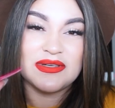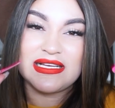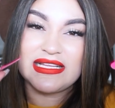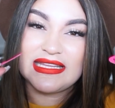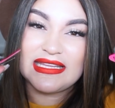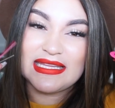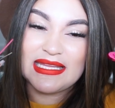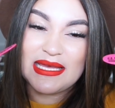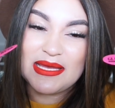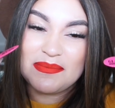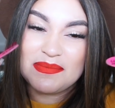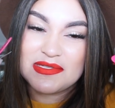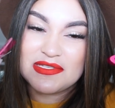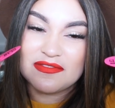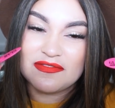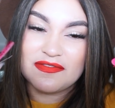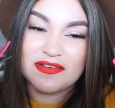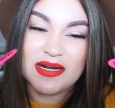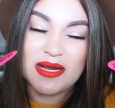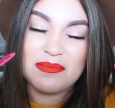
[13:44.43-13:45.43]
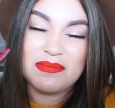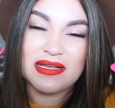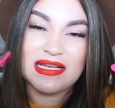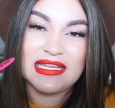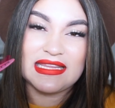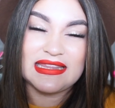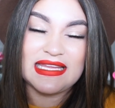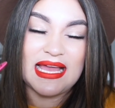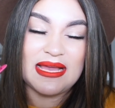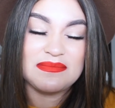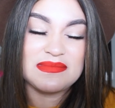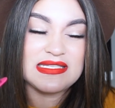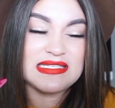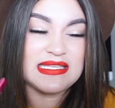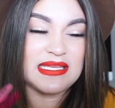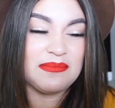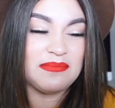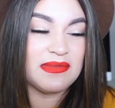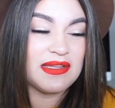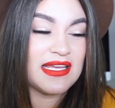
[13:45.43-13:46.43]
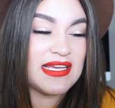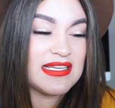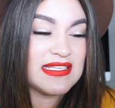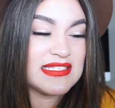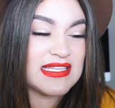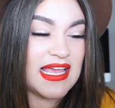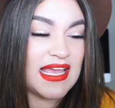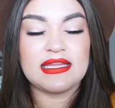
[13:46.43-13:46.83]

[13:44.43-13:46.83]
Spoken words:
clips from Glam Seamless.